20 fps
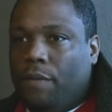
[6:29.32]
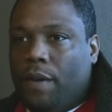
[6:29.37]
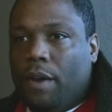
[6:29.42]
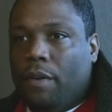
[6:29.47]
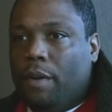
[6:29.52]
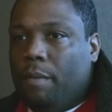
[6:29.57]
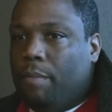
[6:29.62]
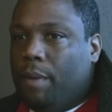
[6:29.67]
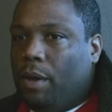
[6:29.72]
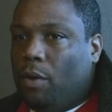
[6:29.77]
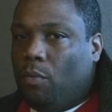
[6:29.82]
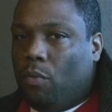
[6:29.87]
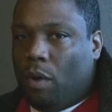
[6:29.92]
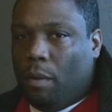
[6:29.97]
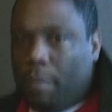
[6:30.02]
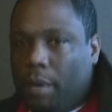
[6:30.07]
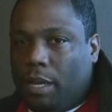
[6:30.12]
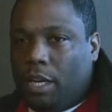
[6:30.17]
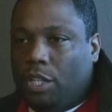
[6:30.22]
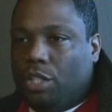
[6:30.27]
very big
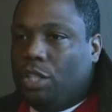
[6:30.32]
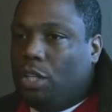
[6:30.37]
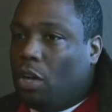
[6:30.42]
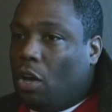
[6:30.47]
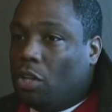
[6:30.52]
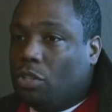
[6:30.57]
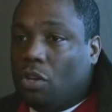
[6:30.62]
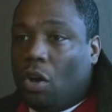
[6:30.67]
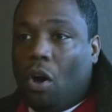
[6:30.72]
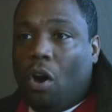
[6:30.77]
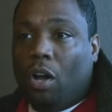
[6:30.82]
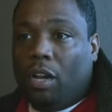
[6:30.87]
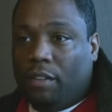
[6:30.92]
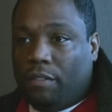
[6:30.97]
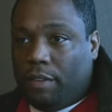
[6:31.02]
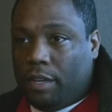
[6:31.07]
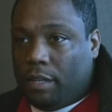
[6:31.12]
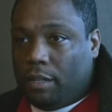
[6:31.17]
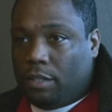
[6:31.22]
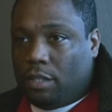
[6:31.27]
woman, and she lost all
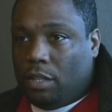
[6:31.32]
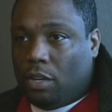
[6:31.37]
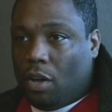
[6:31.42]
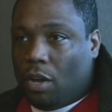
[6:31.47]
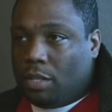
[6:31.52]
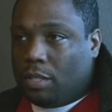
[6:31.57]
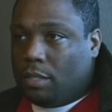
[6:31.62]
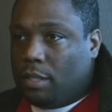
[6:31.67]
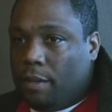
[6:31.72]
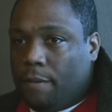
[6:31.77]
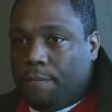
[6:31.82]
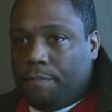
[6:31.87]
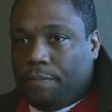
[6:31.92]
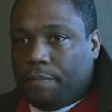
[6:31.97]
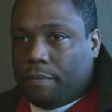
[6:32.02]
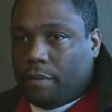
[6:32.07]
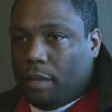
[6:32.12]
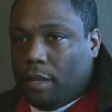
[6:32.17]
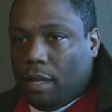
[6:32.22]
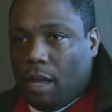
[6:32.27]
of it. She lost,
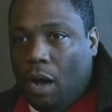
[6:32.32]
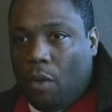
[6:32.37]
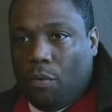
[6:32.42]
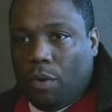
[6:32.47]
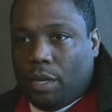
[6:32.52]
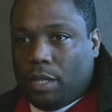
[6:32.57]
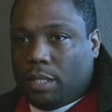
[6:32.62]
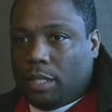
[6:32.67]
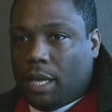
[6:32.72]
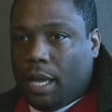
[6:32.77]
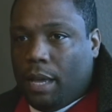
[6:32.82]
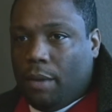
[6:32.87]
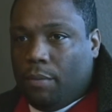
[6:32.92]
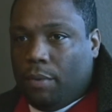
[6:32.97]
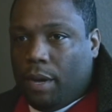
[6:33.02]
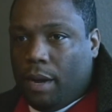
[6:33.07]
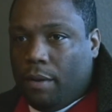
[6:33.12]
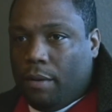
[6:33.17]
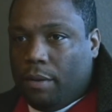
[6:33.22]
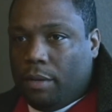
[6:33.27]
I want to say,
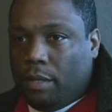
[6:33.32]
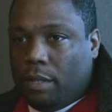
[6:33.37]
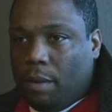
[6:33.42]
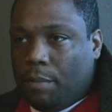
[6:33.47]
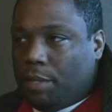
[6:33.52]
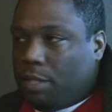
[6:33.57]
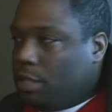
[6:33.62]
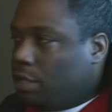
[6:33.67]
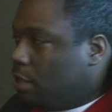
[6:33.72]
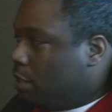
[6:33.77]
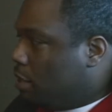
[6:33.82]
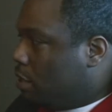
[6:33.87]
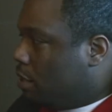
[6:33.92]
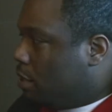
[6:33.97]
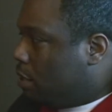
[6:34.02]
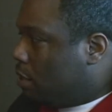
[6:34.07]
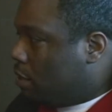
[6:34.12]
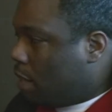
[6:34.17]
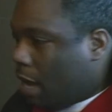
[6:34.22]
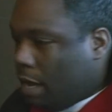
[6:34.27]
whatever. I
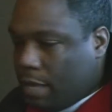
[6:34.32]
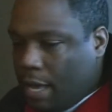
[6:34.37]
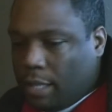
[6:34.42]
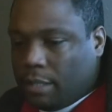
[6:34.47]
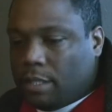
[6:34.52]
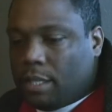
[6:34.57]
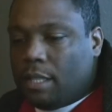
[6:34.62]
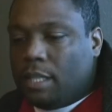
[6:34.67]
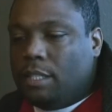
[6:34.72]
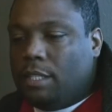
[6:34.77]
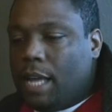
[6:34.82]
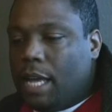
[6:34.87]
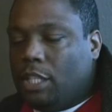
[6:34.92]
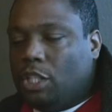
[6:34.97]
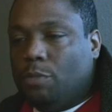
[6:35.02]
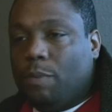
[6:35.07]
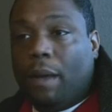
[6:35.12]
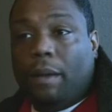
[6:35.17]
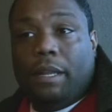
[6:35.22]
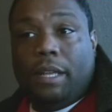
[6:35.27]
mean, to this day,
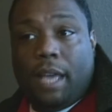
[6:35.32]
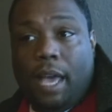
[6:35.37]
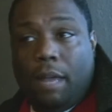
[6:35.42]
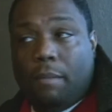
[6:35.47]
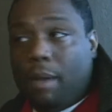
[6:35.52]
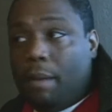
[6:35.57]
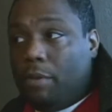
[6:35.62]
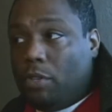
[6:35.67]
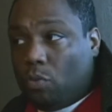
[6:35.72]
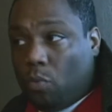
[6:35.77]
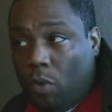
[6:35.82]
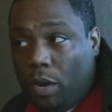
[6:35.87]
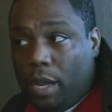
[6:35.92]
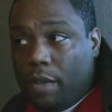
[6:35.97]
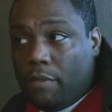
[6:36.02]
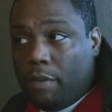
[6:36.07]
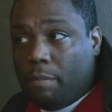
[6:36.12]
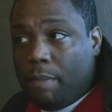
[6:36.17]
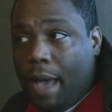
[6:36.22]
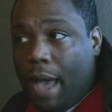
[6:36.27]
she's probably gained maybe 20
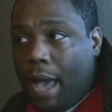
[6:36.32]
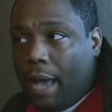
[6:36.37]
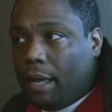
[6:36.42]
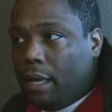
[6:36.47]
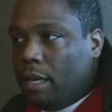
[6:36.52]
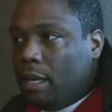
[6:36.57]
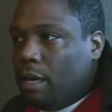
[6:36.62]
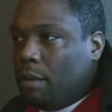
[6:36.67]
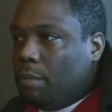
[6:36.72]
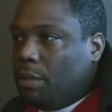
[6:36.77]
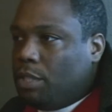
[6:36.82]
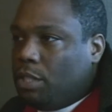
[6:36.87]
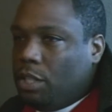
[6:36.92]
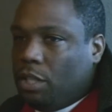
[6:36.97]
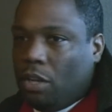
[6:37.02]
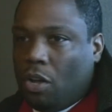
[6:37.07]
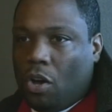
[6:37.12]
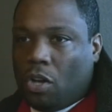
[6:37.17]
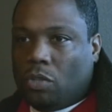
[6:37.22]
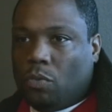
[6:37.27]
of it back, but
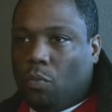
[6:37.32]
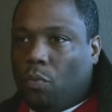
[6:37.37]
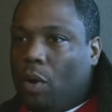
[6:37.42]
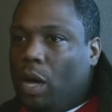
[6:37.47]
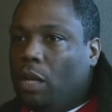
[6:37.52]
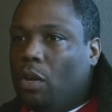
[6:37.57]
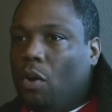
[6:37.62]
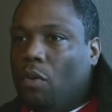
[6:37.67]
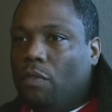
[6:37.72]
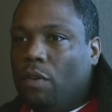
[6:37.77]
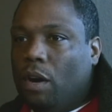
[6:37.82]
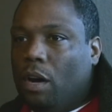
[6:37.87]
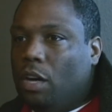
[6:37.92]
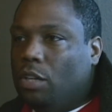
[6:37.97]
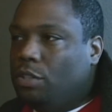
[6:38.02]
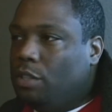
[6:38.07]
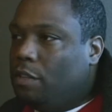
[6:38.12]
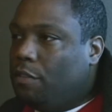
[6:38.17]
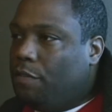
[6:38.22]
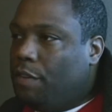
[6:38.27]
she lost well over
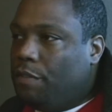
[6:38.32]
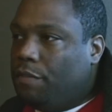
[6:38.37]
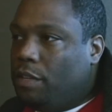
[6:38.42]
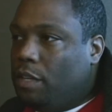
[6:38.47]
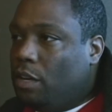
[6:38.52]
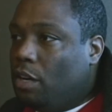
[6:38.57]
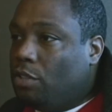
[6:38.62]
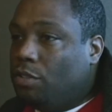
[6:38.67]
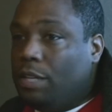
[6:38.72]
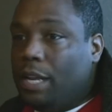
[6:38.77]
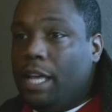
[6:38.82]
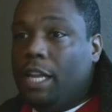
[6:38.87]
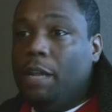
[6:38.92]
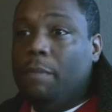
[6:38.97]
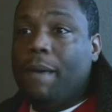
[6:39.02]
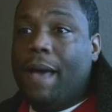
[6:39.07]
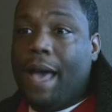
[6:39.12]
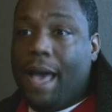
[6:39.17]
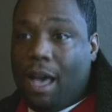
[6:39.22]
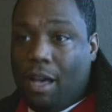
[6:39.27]
150, 180
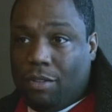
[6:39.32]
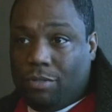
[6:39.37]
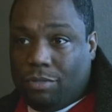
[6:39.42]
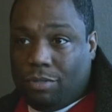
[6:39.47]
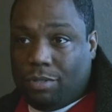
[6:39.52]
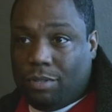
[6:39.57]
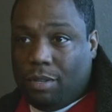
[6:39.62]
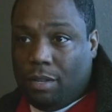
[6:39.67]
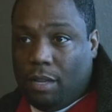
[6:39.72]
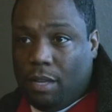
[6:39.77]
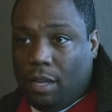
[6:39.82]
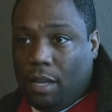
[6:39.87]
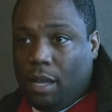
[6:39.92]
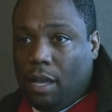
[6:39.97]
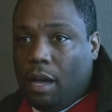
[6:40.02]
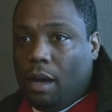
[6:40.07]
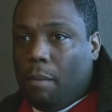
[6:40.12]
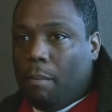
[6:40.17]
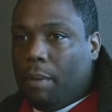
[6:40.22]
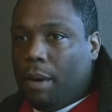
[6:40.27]

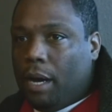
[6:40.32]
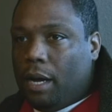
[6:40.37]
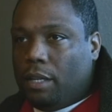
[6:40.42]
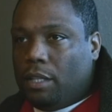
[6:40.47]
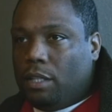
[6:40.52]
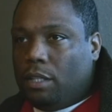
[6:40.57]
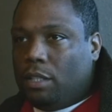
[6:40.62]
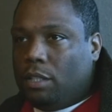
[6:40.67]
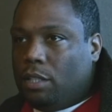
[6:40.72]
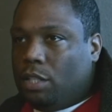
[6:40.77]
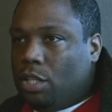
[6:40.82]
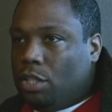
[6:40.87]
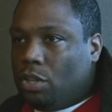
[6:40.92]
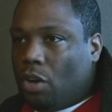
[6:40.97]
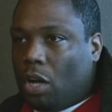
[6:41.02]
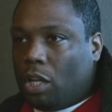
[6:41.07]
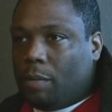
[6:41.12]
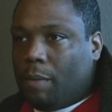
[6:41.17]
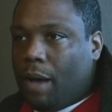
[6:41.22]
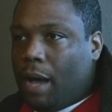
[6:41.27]
pounds. But she
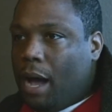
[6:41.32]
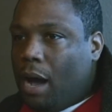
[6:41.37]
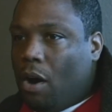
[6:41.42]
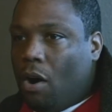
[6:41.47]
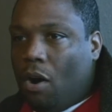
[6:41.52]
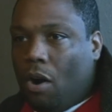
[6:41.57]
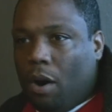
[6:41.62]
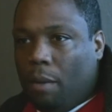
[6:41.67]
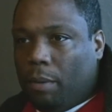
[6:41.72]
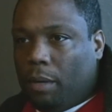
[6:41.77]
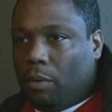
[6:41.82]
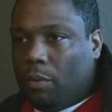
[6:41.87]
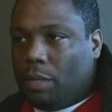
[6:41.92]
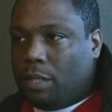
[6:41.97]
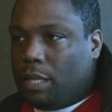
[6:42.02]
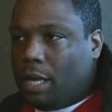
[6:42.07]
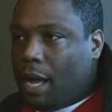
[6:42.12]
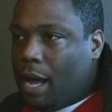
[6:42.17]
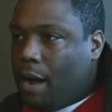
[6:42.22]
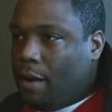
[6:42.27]
talked about how horrible it
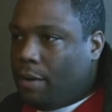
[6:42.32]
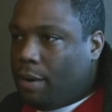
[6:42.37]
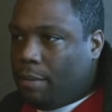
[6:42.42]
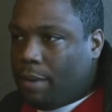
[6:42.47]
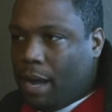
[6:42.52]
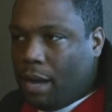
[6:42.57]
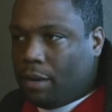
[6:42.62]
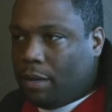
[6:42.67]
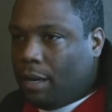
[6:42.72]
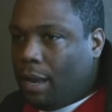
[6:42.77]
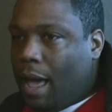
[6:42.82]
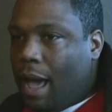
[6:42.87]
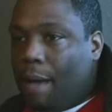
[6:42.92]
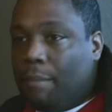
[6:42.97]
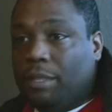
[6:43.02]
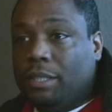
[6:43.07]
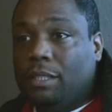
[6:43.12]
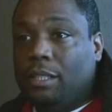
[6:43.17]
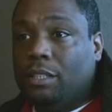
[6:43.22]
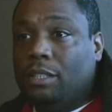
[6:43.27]
was. Like, I'm not going to lie,
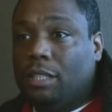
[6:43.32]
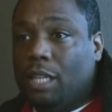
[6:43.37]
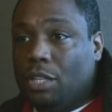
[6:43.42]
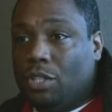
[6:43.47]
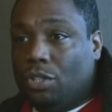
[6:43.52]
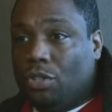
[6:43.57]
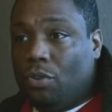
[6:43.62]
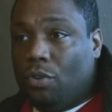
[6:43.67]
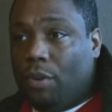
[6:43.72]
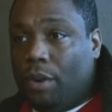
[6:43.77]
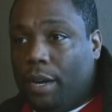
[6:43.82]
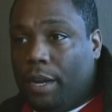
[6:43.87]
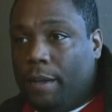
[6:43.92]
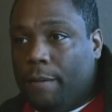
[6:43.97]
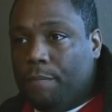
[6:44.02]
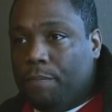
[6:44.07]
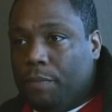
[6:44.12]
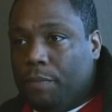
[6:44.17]
I'm a success story,